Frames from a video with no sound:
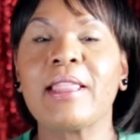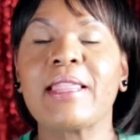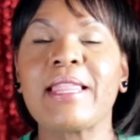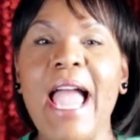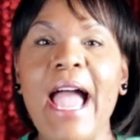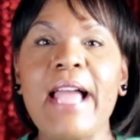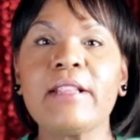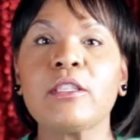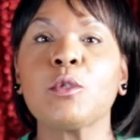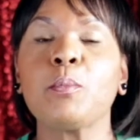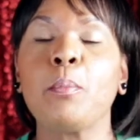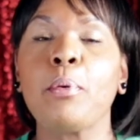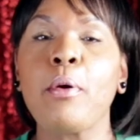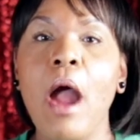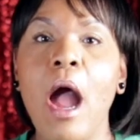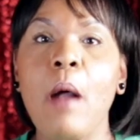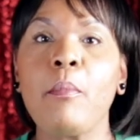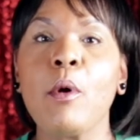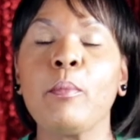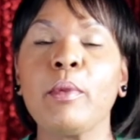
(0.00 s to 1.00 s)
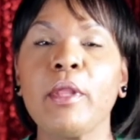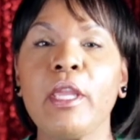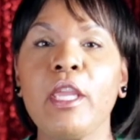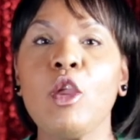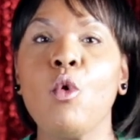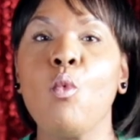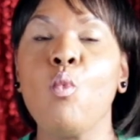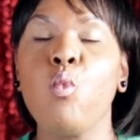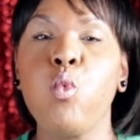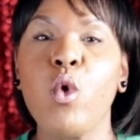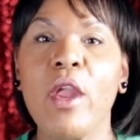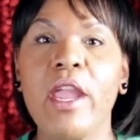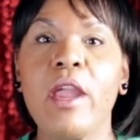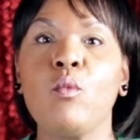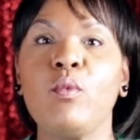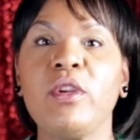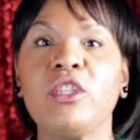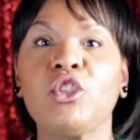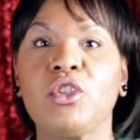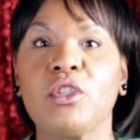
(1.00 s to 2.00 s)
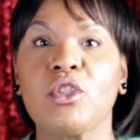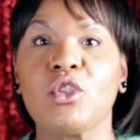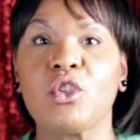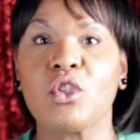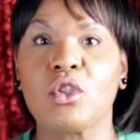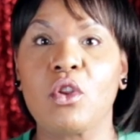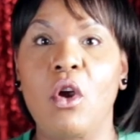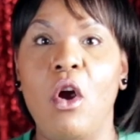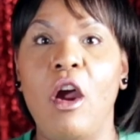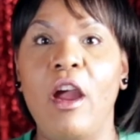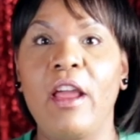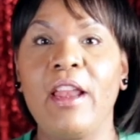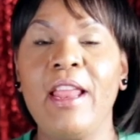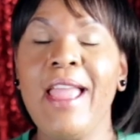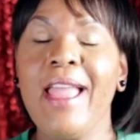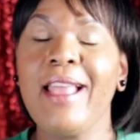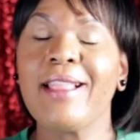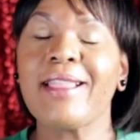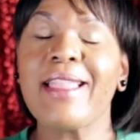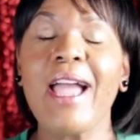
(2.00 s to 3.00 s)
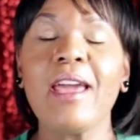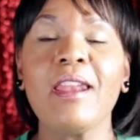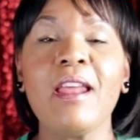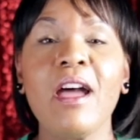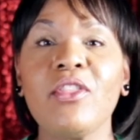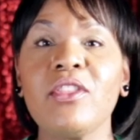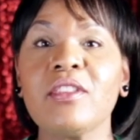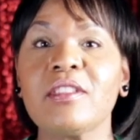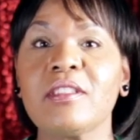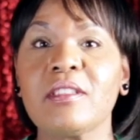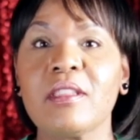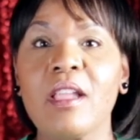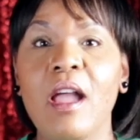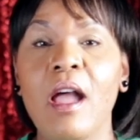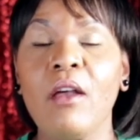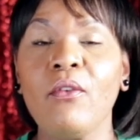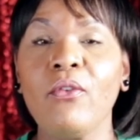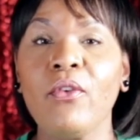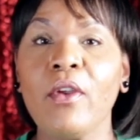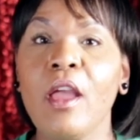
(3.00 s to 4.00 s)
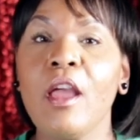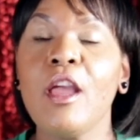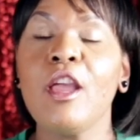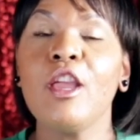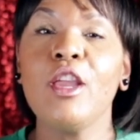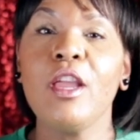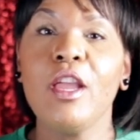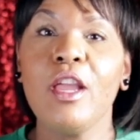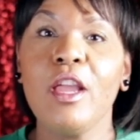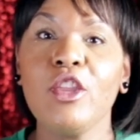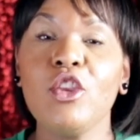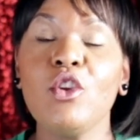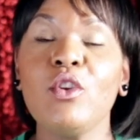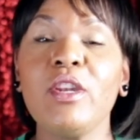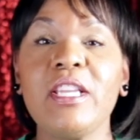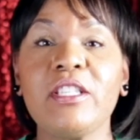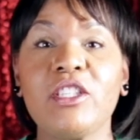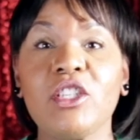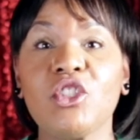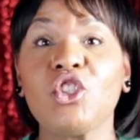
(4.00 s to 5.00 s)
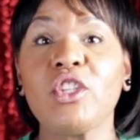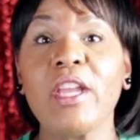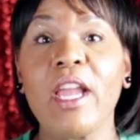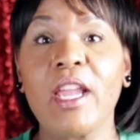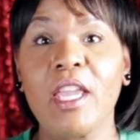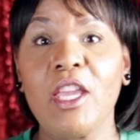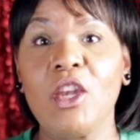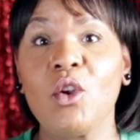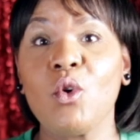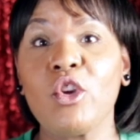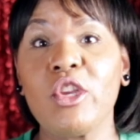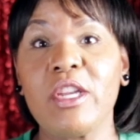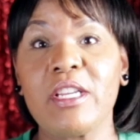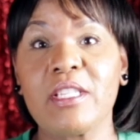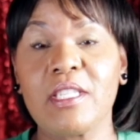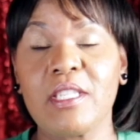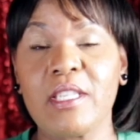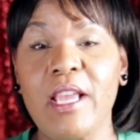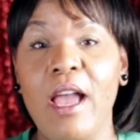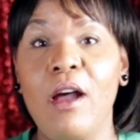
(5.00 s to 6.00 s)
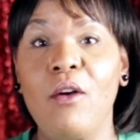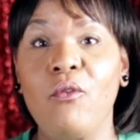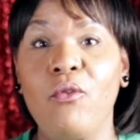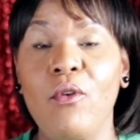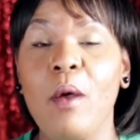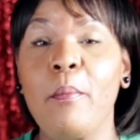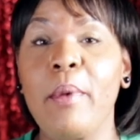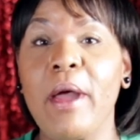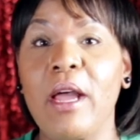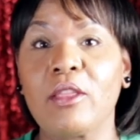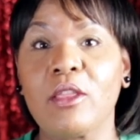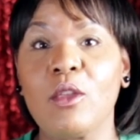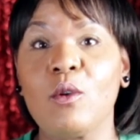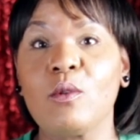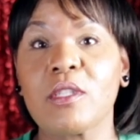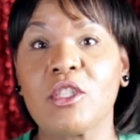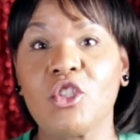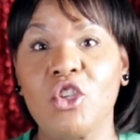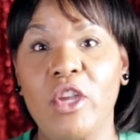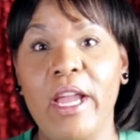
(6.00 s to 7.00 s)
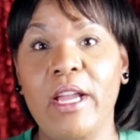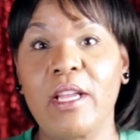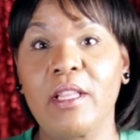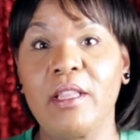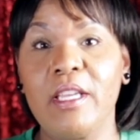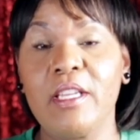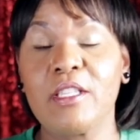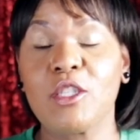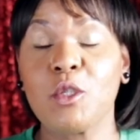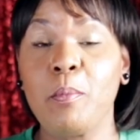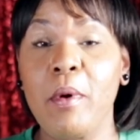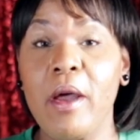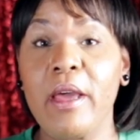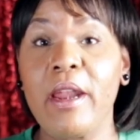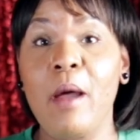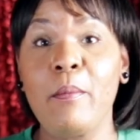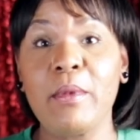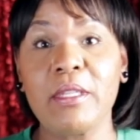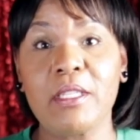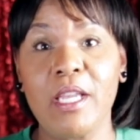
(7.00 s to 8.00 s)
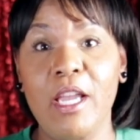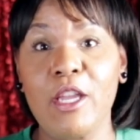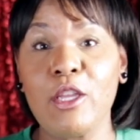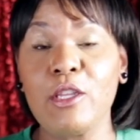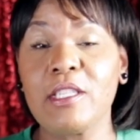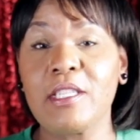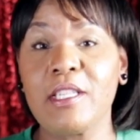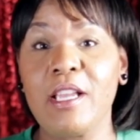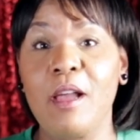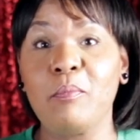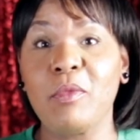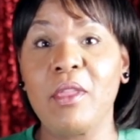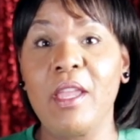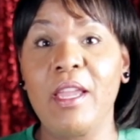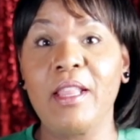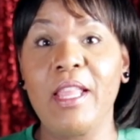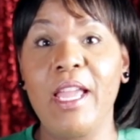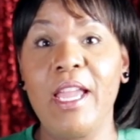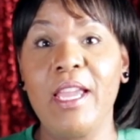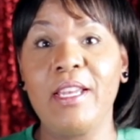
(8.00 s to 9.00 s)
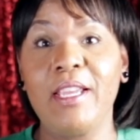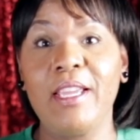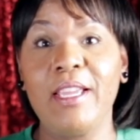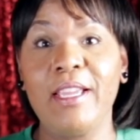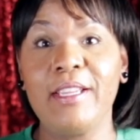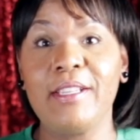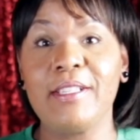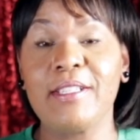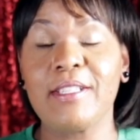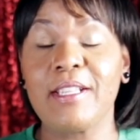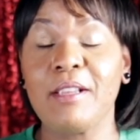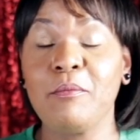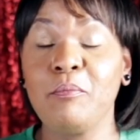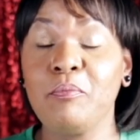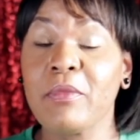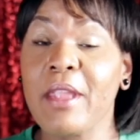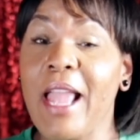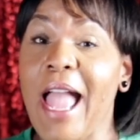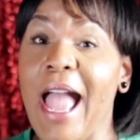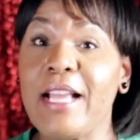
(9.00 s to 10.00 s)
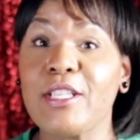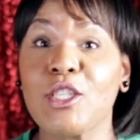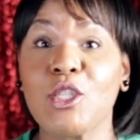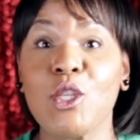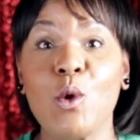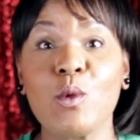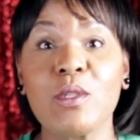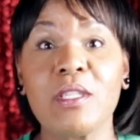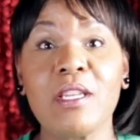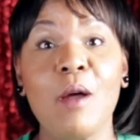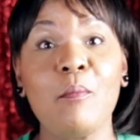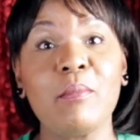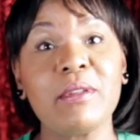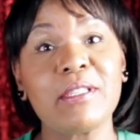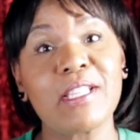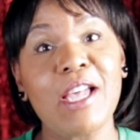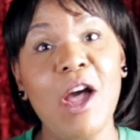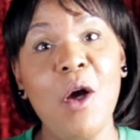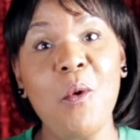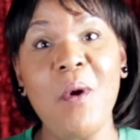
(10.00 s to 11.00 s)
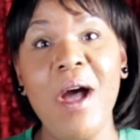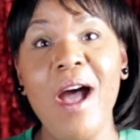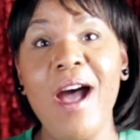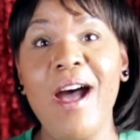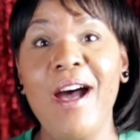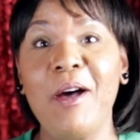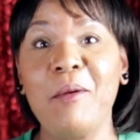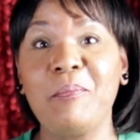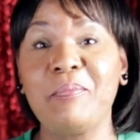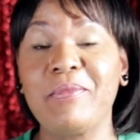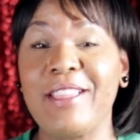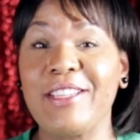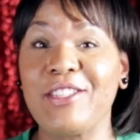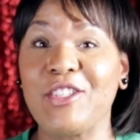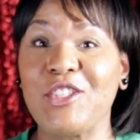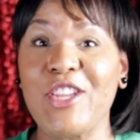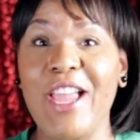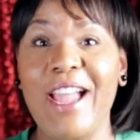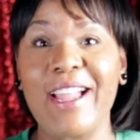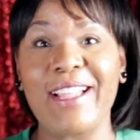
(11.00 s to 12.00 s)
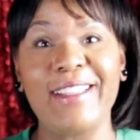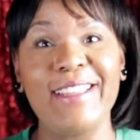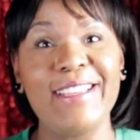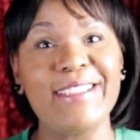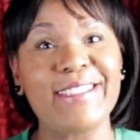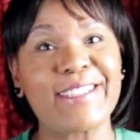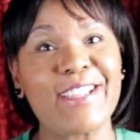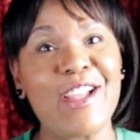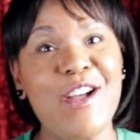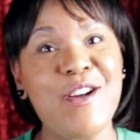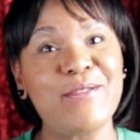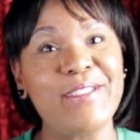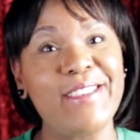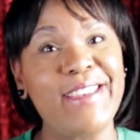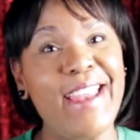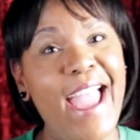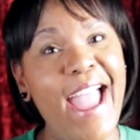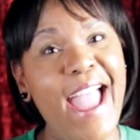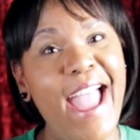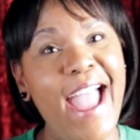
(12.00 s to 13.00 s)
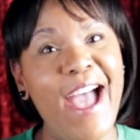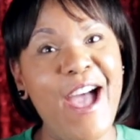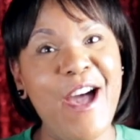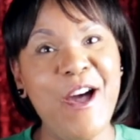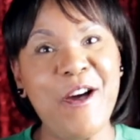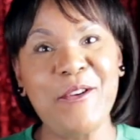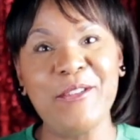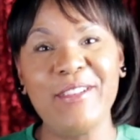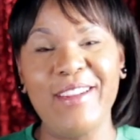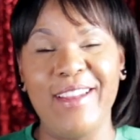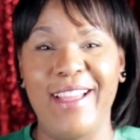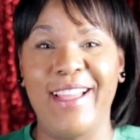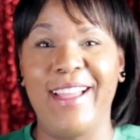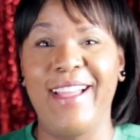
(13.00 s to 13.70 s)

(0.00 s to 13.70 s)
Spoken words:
That's probably where we should start. That other stuff, you need to check in on yourself about those checklists. But I'm going to tell you something, ladies. As those numbers go up, the checklists go down.